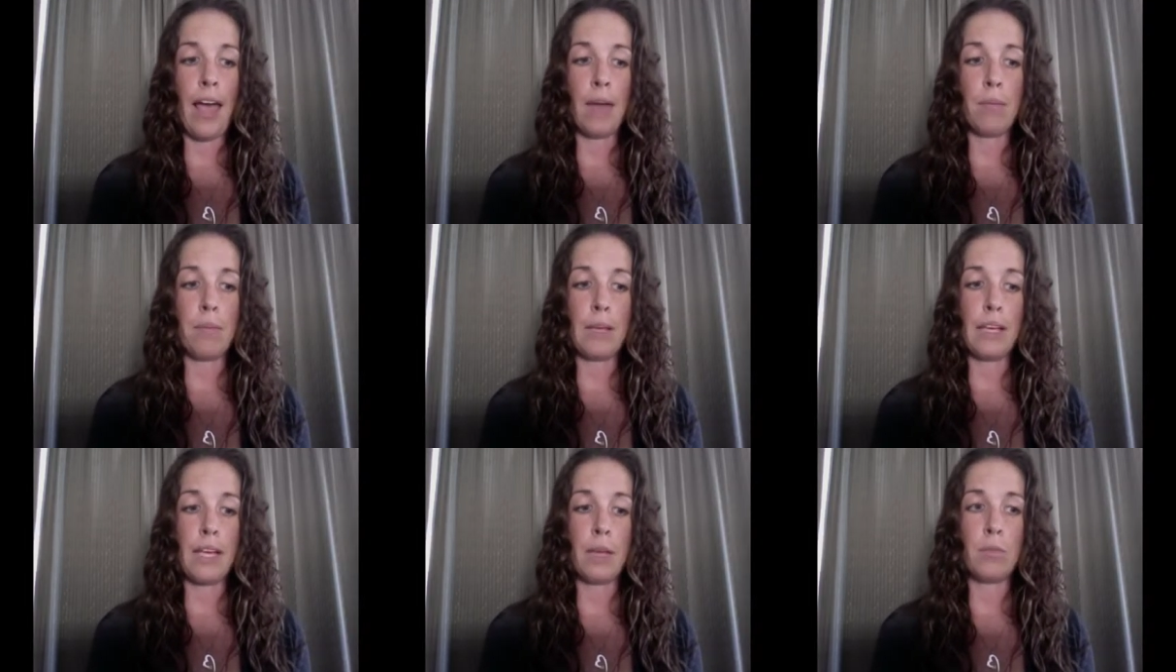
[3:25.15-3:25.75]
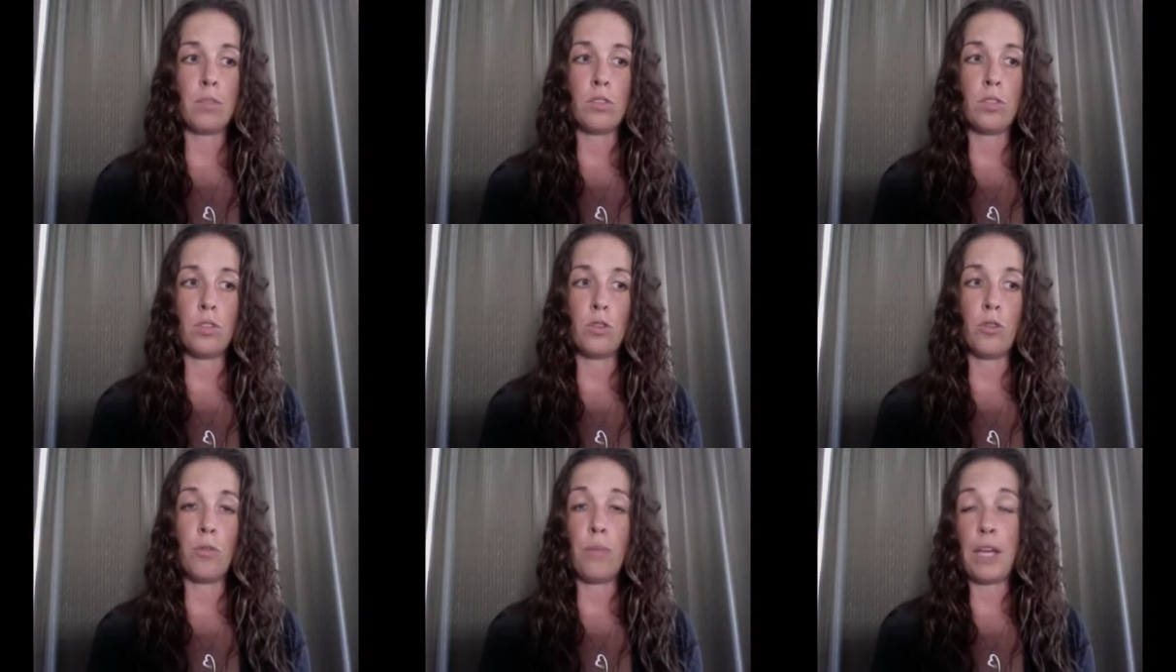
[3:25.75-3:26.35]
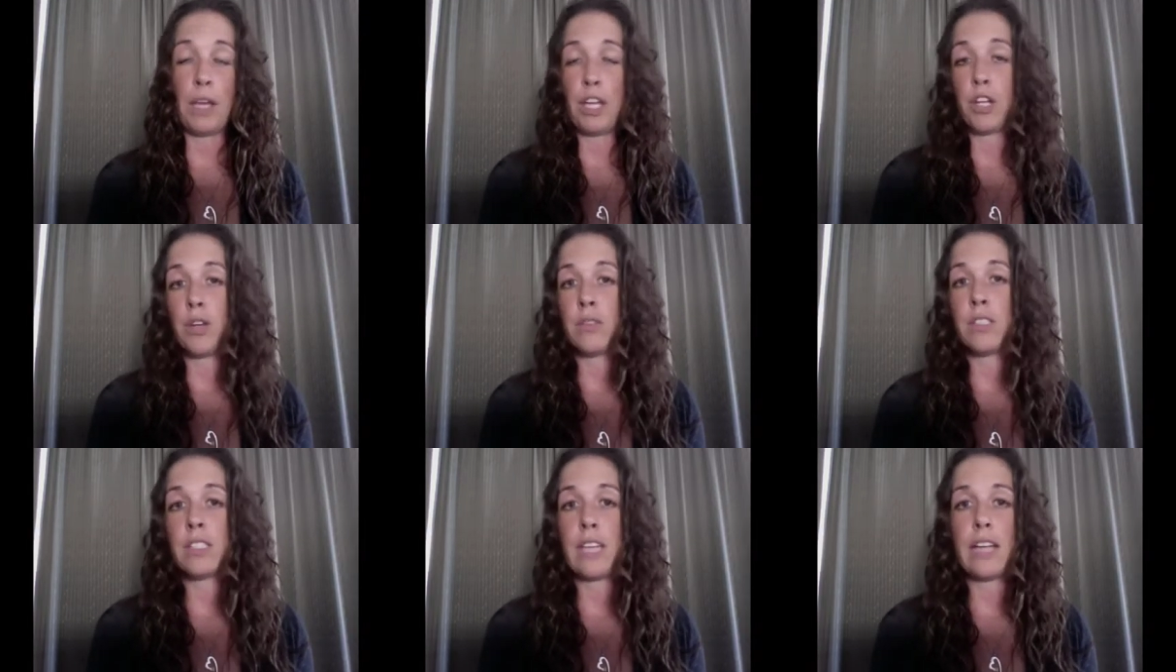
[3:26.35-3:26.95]
and being able to make your
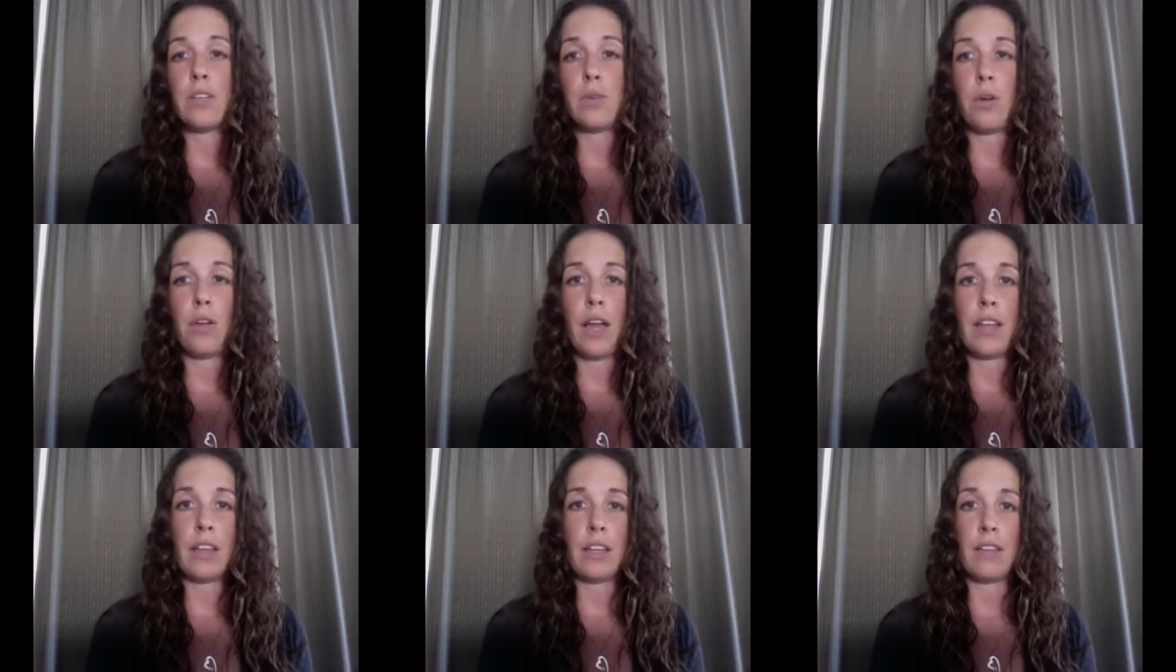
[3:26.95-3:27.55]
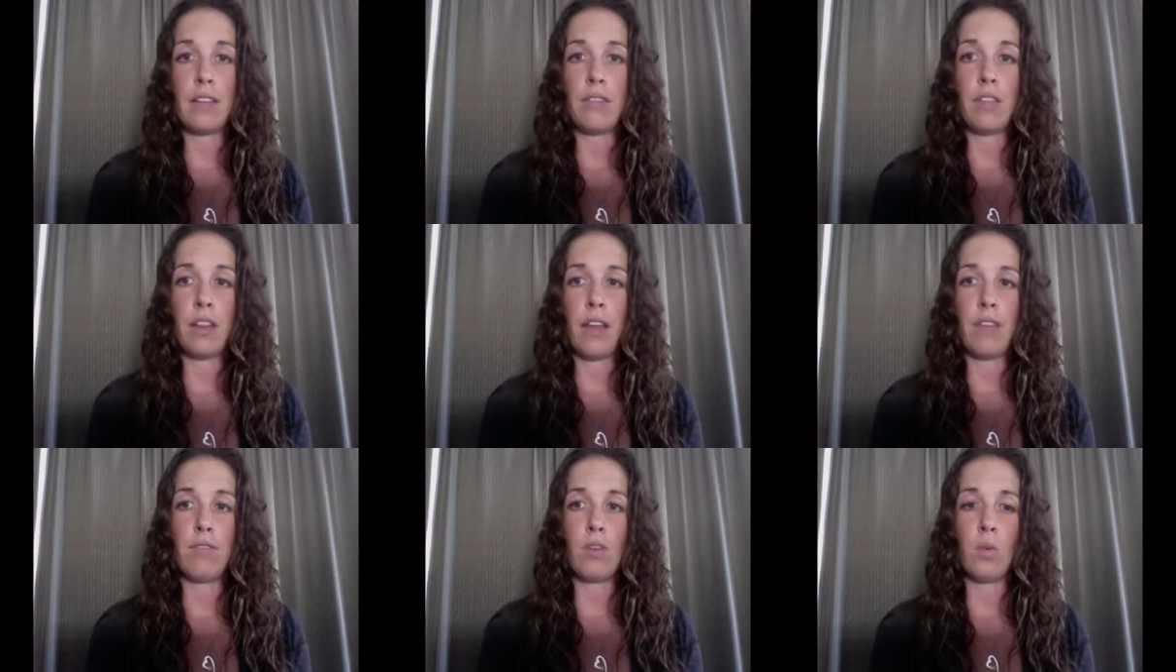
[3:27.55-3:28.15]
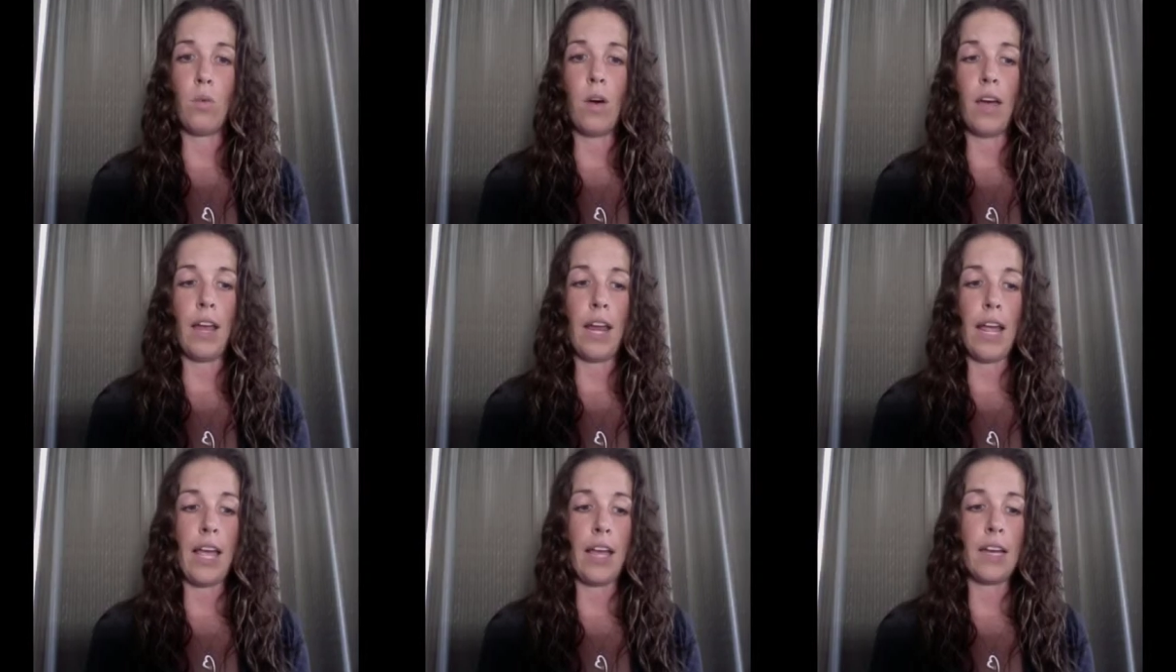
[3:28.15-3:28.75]
own schedule and live the life you
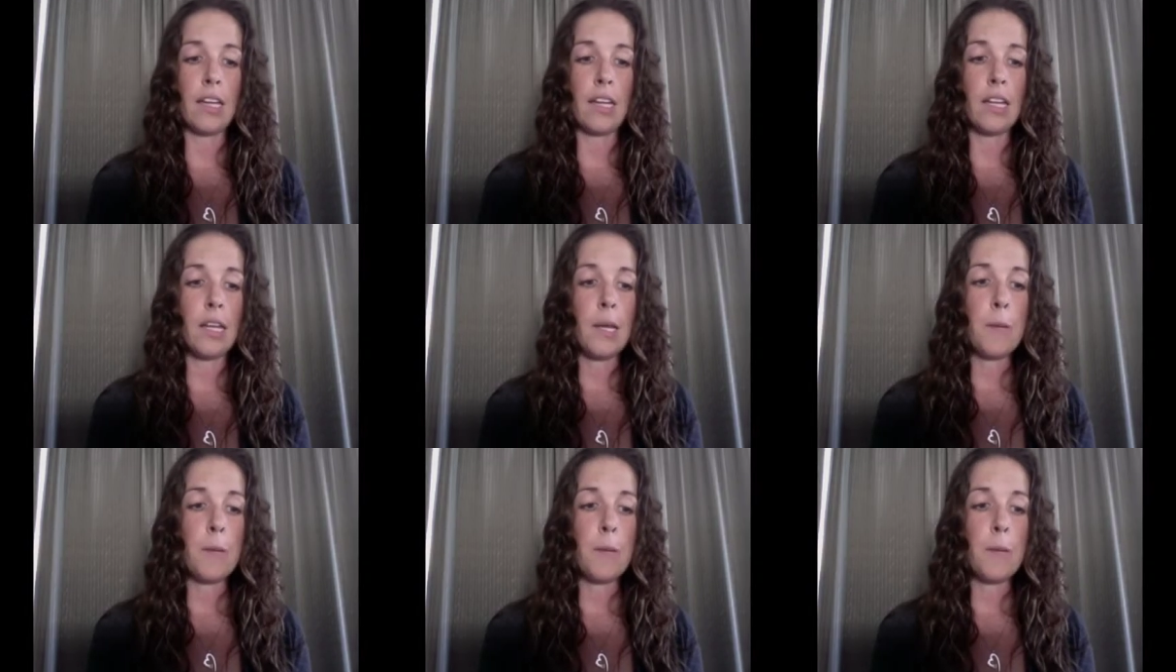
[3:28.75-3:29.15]
want. And